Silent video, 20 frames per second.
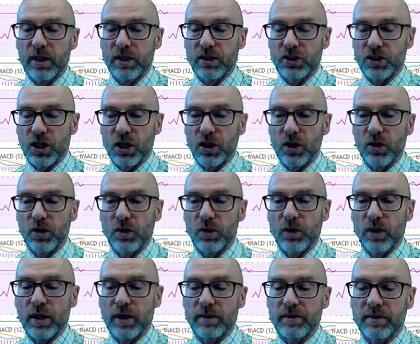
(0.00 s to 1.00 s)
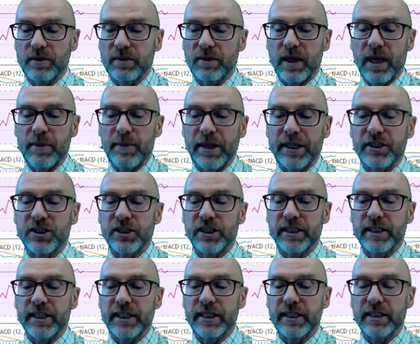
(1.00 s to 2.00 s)
So uh, M A
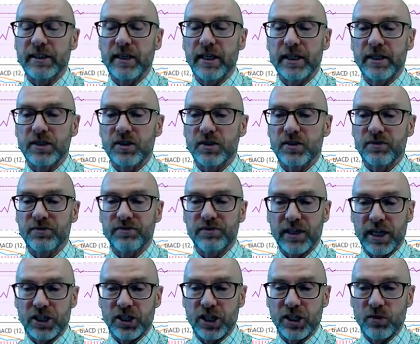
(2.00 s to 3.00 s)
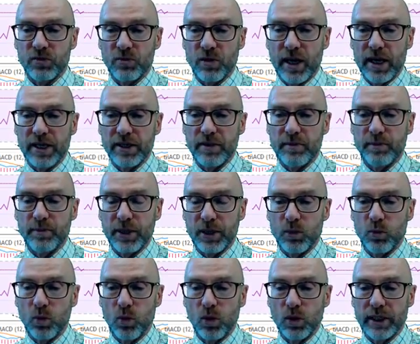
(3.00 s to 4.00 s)
C D is flashing red, big
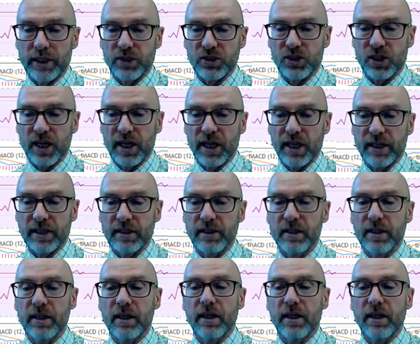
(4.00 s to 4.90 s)
warning sign.